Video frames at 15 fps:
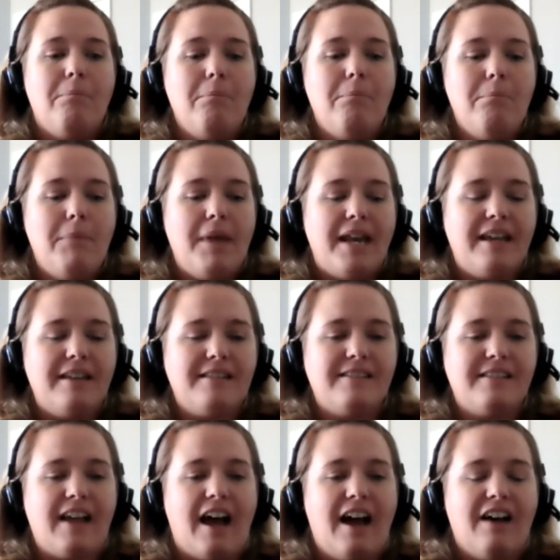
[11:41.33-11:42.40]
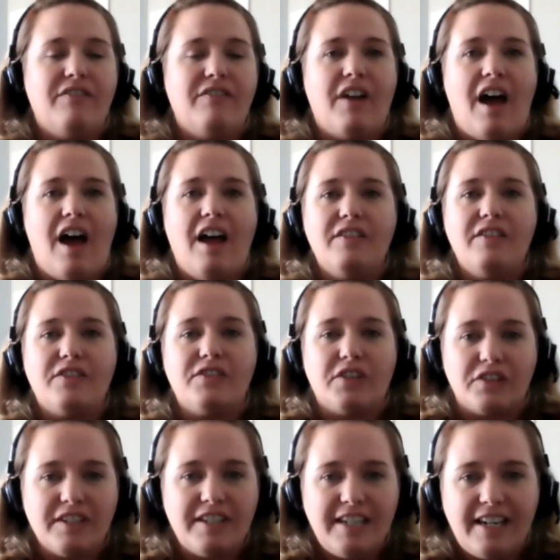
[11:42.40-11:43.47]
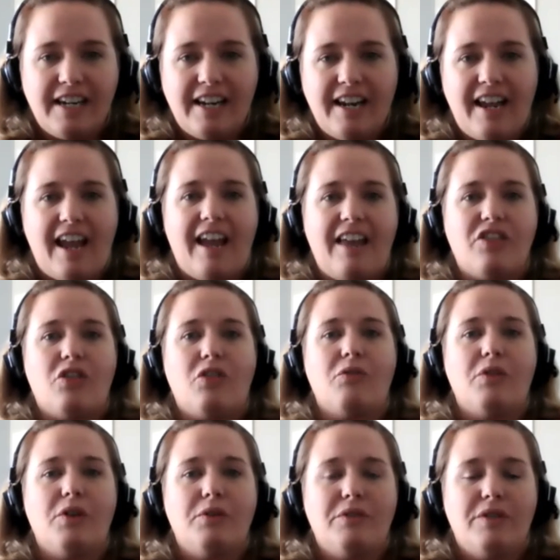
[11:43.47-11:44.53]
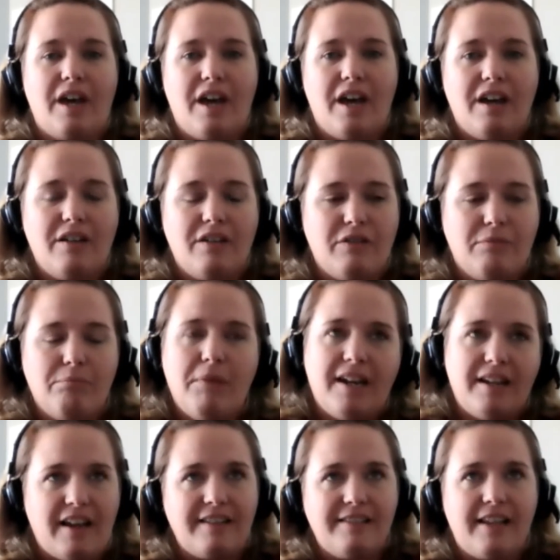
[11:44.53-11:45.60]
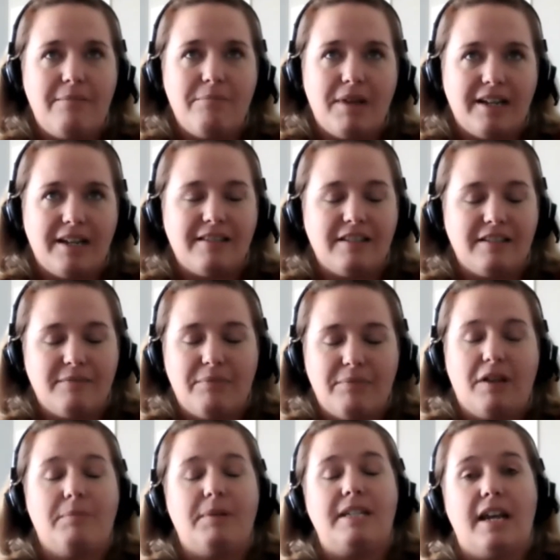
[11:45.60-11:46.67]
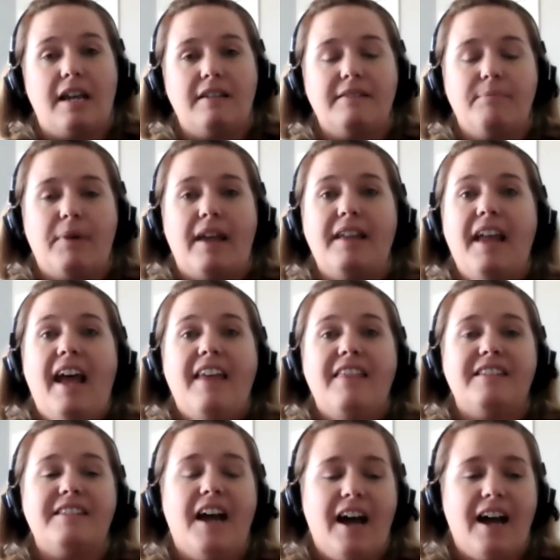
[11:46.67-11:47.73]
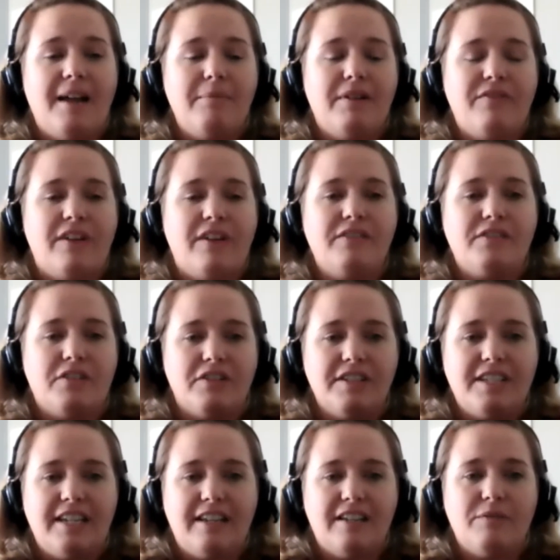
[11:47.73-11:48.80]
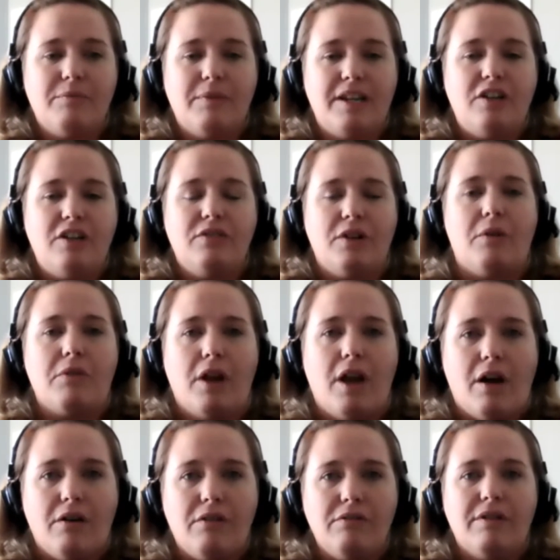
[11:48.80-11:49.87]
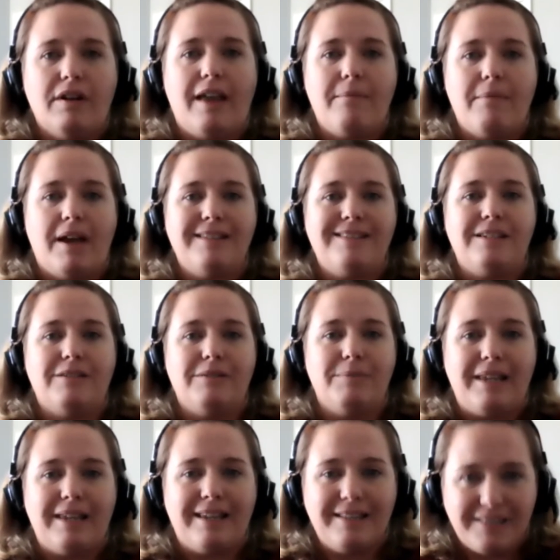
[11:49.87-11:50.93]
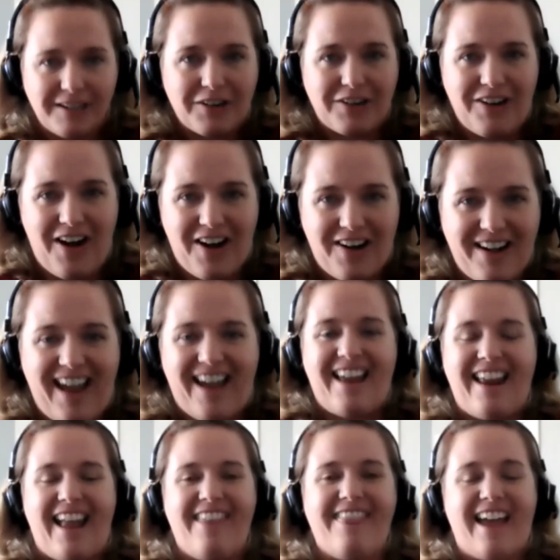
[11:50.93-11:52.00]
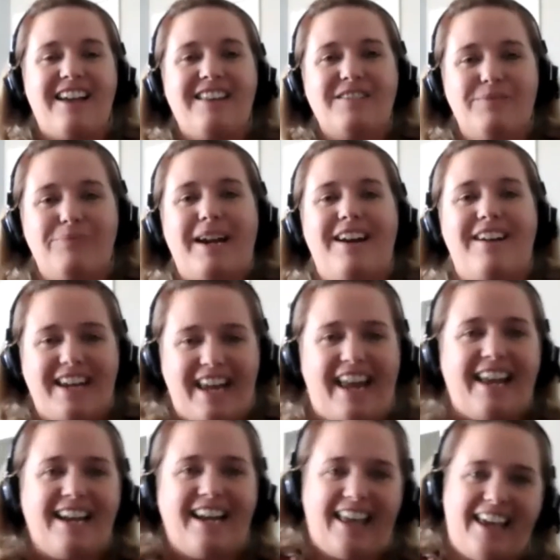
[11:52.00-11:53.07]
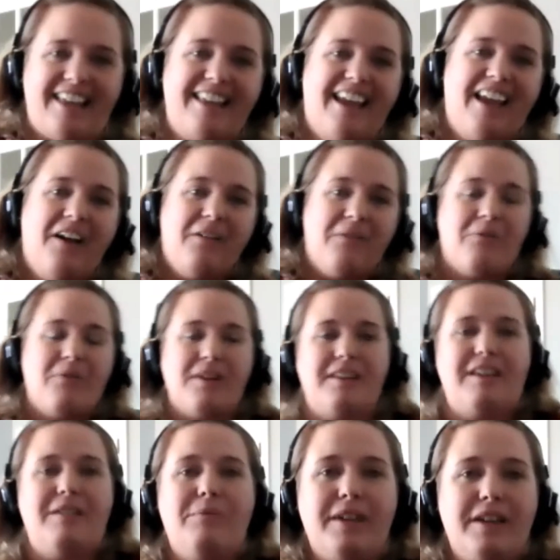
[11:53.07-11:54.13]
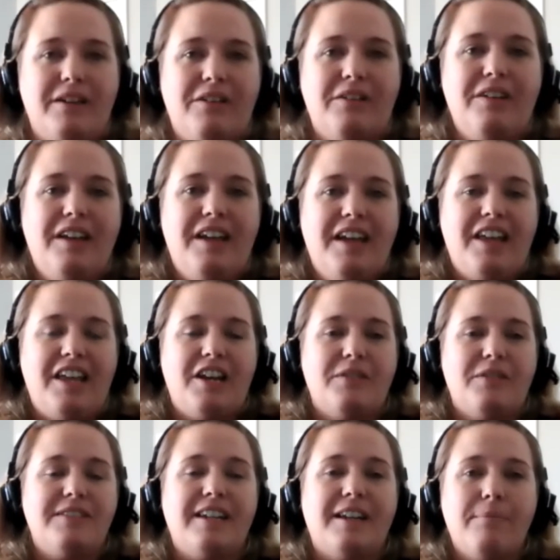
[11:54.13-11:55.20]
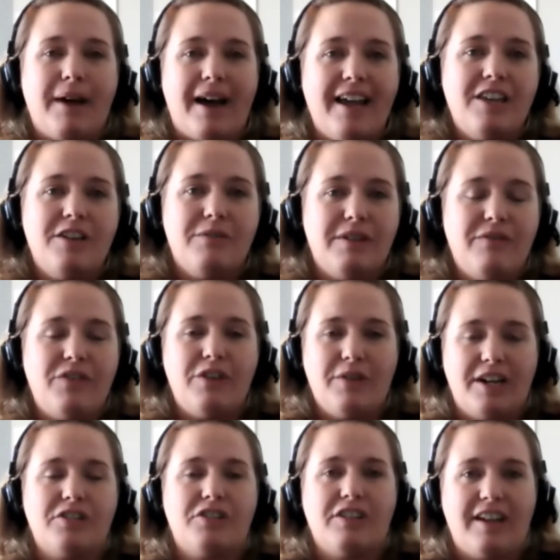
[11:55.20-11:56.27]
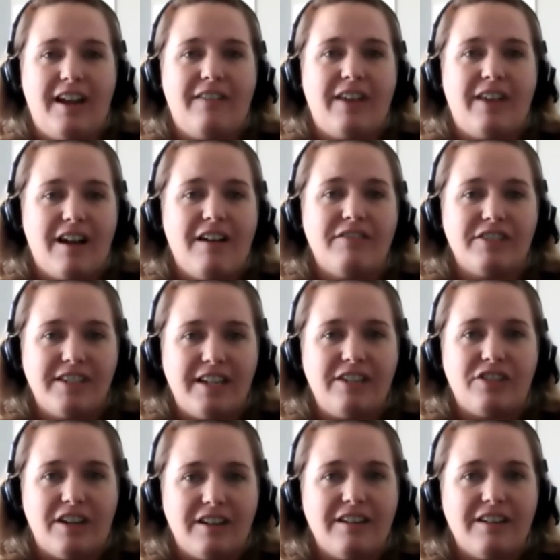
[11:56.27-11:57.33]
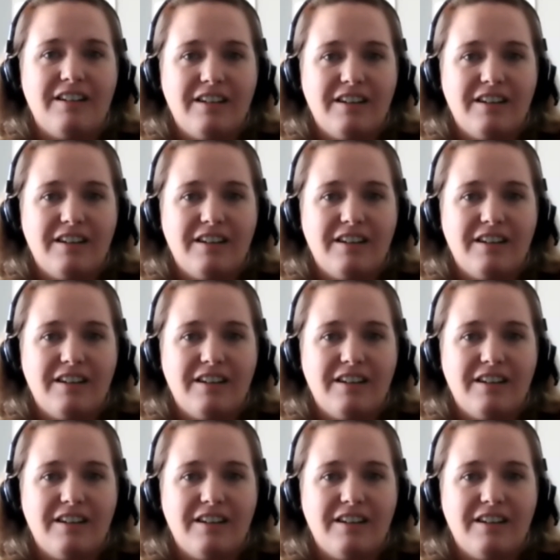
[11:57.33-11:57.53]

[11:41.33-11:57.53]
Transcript: minutes of uncertainty through the minute, I say minutes, it could be days, but the time of uncertainty is when you don't know, am I still being considered or not? And that's where a candidate really will, stick by you if you actually have that conversation.